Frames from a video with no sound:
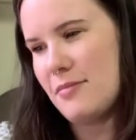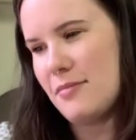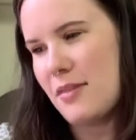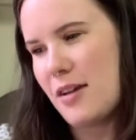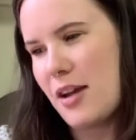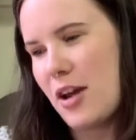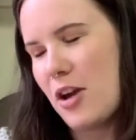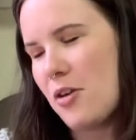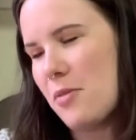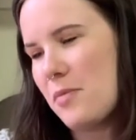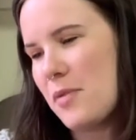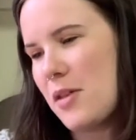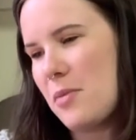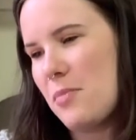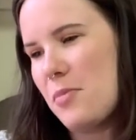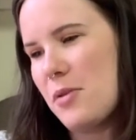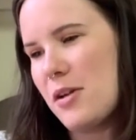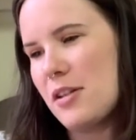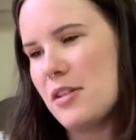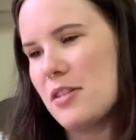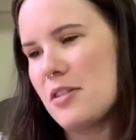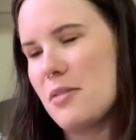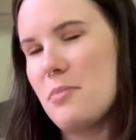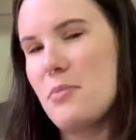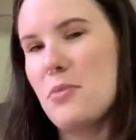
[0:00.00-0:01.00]
I hope they
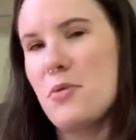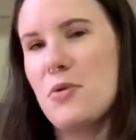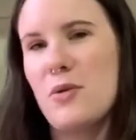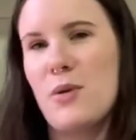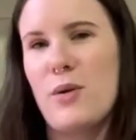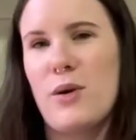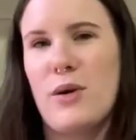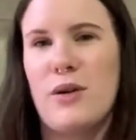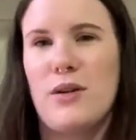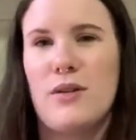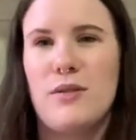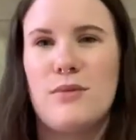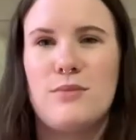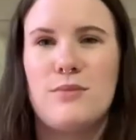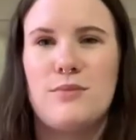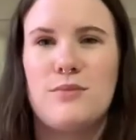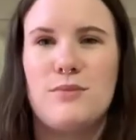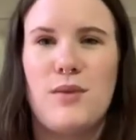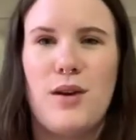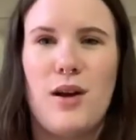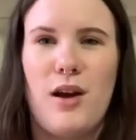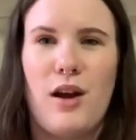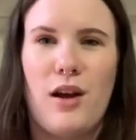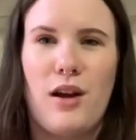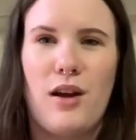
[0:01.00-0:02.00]
bring some more
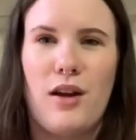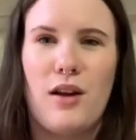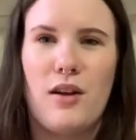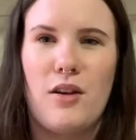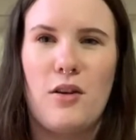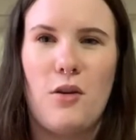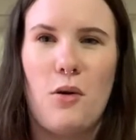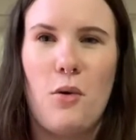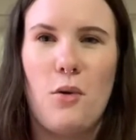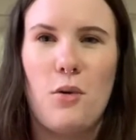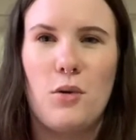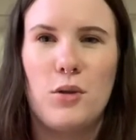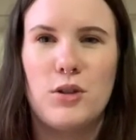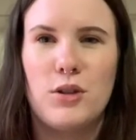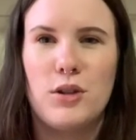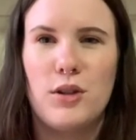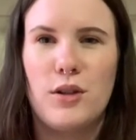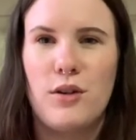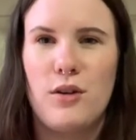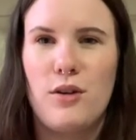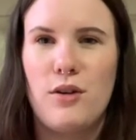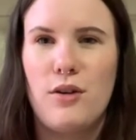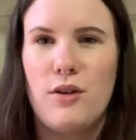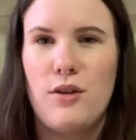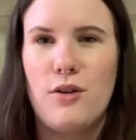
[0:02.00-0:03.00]
uh,
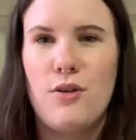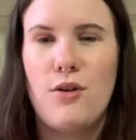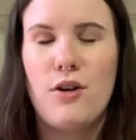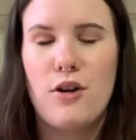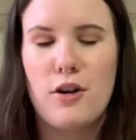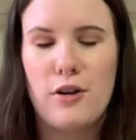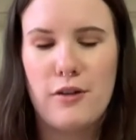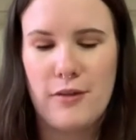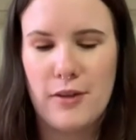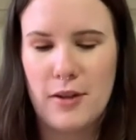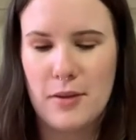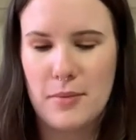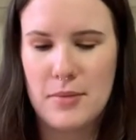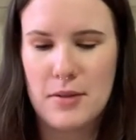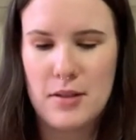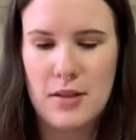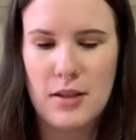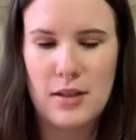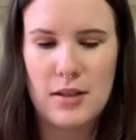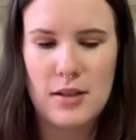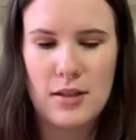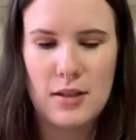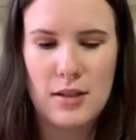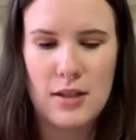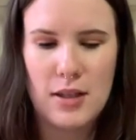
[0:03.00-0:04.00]
older horror films
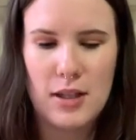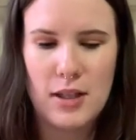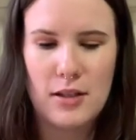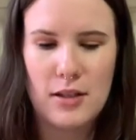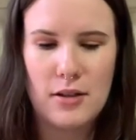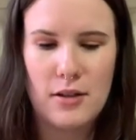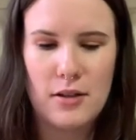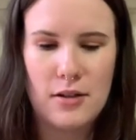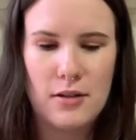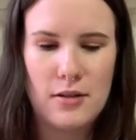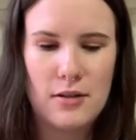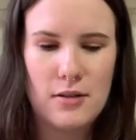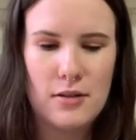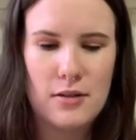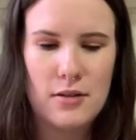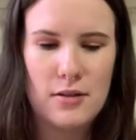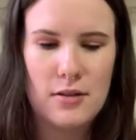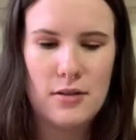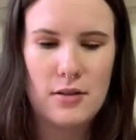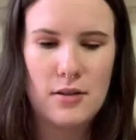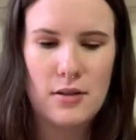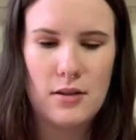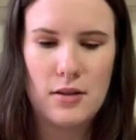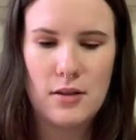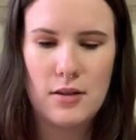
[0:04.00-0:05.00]
into the theaters
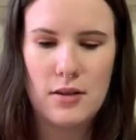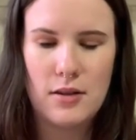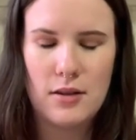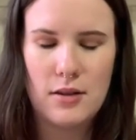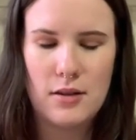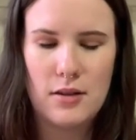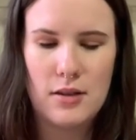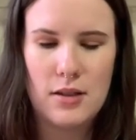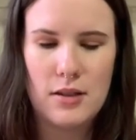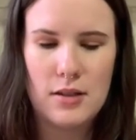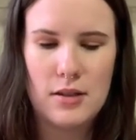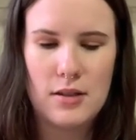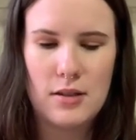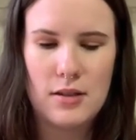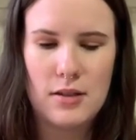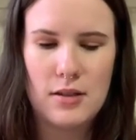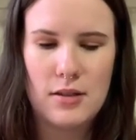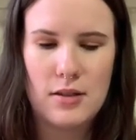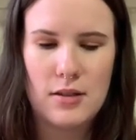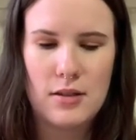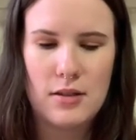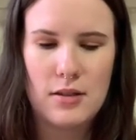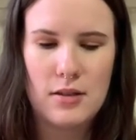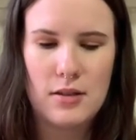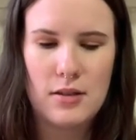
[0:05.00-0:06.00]
this,
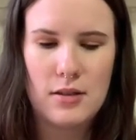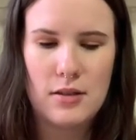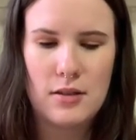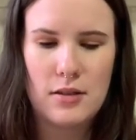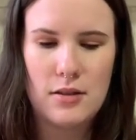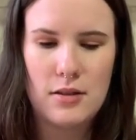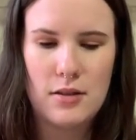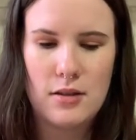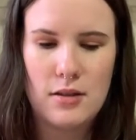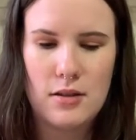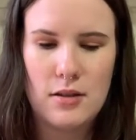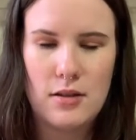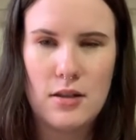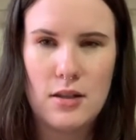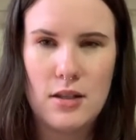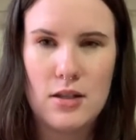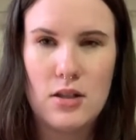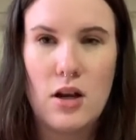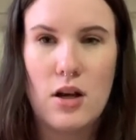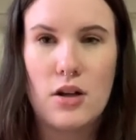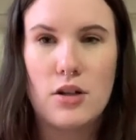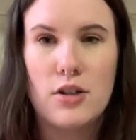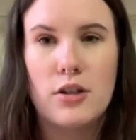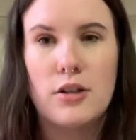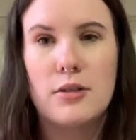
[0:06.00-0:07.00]
this
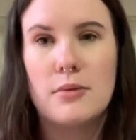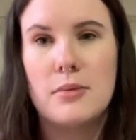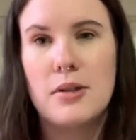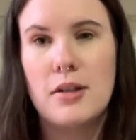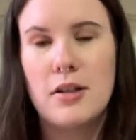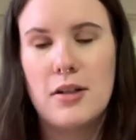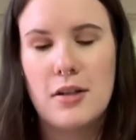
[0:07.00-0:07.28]
October